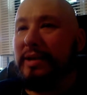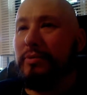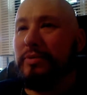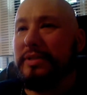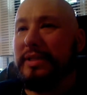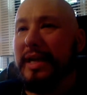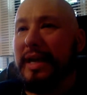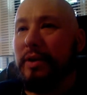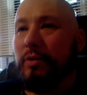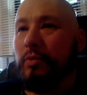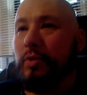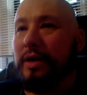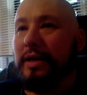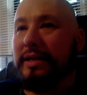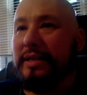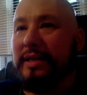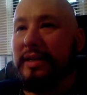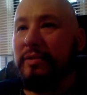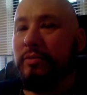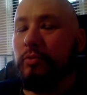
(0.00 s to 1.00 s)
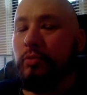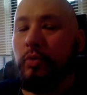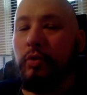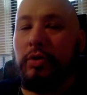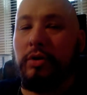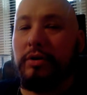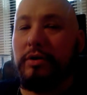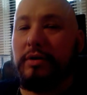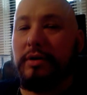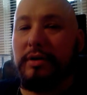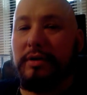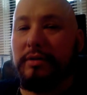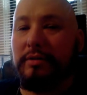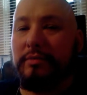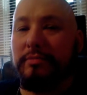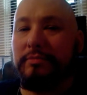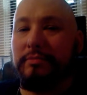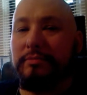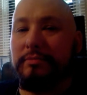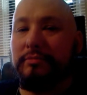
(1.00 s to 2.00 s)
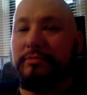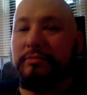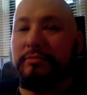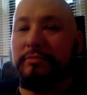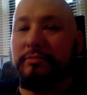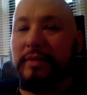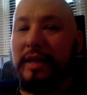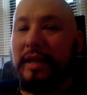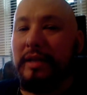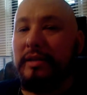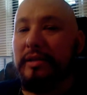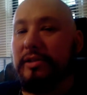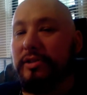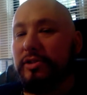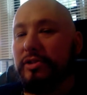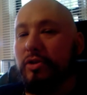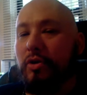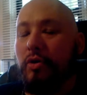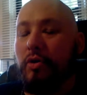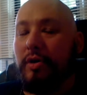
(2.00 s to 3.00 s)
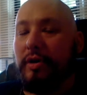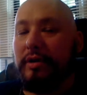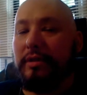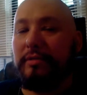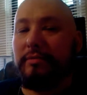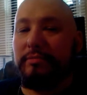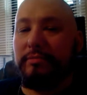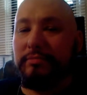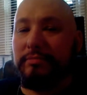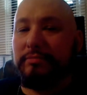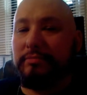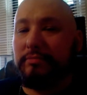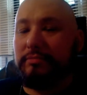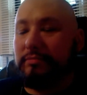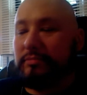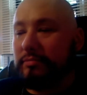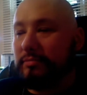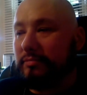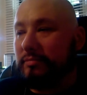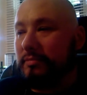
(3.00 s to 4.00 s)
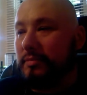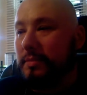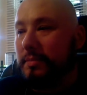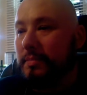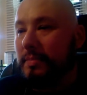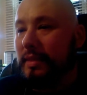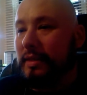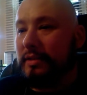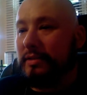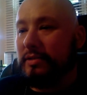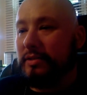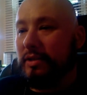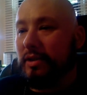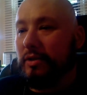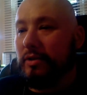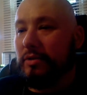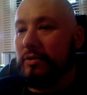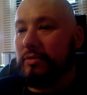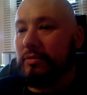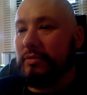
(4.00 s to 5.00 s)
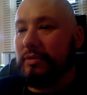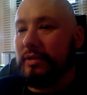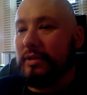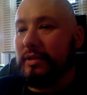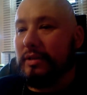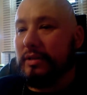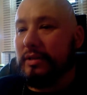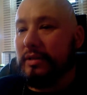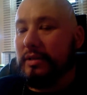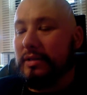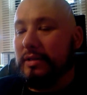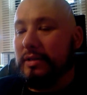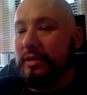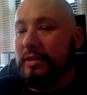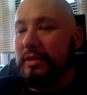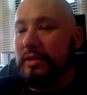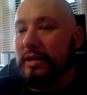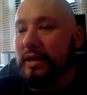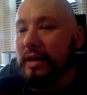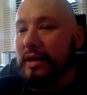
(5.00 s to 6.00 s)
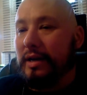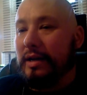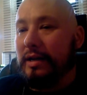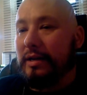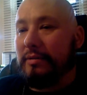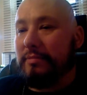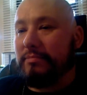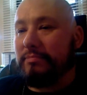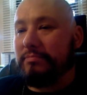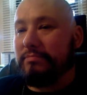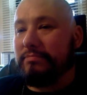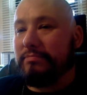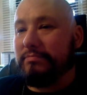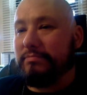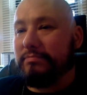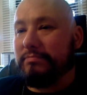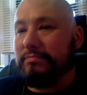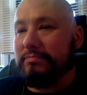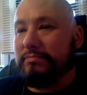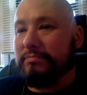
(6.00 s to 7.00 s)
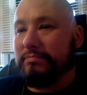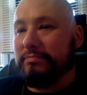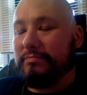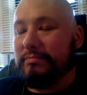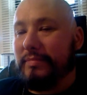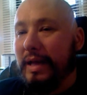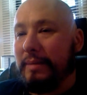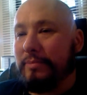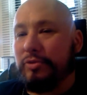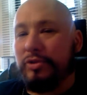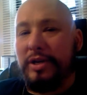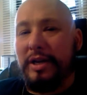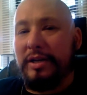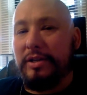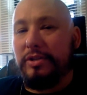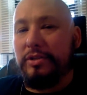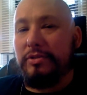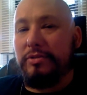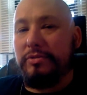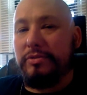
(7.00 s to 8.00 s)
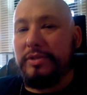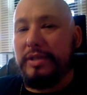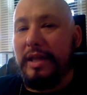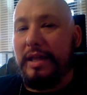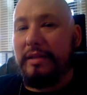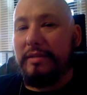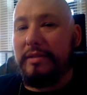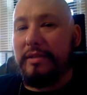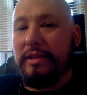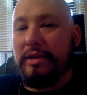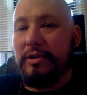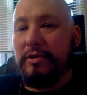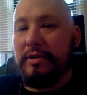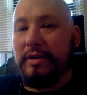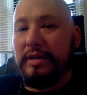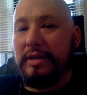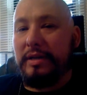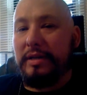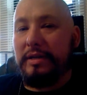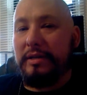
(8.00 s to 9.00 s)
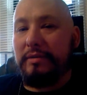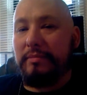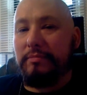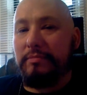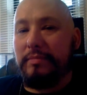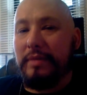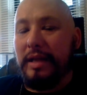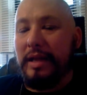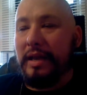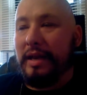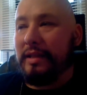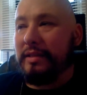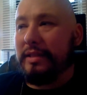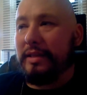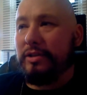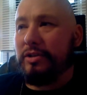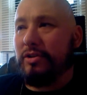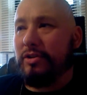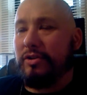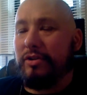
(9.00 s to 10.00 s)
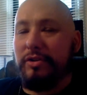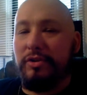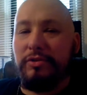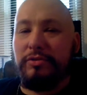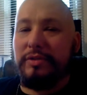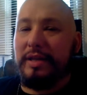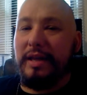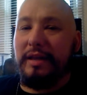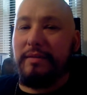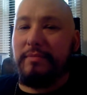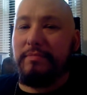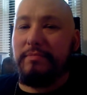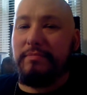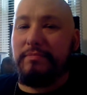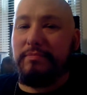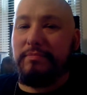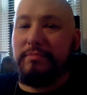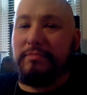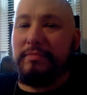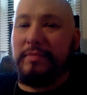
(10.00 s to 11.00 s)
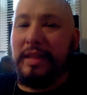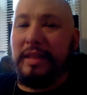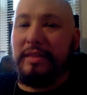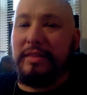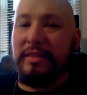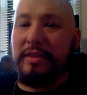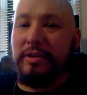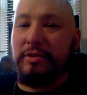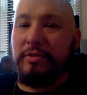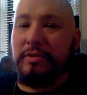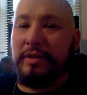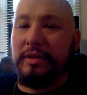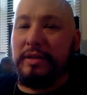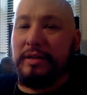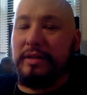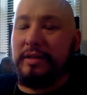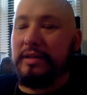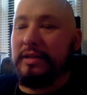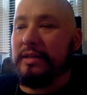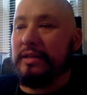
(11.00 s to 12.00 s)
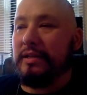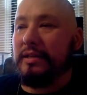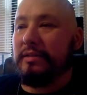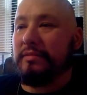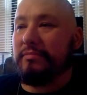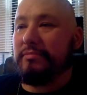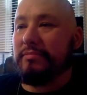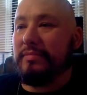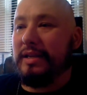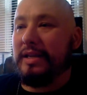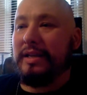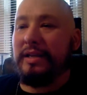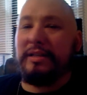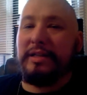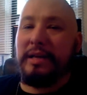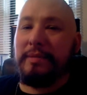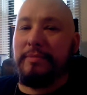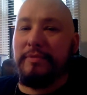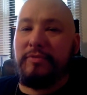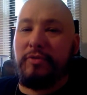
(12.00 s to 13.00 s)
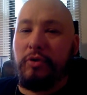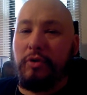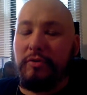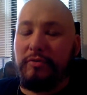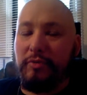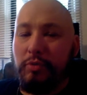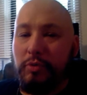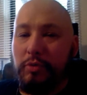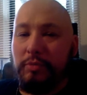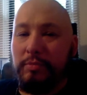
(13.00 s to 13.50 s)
And he would take what didn't work and discard it. So I'm trying to use that theory, and I think you can use that theory in any type of art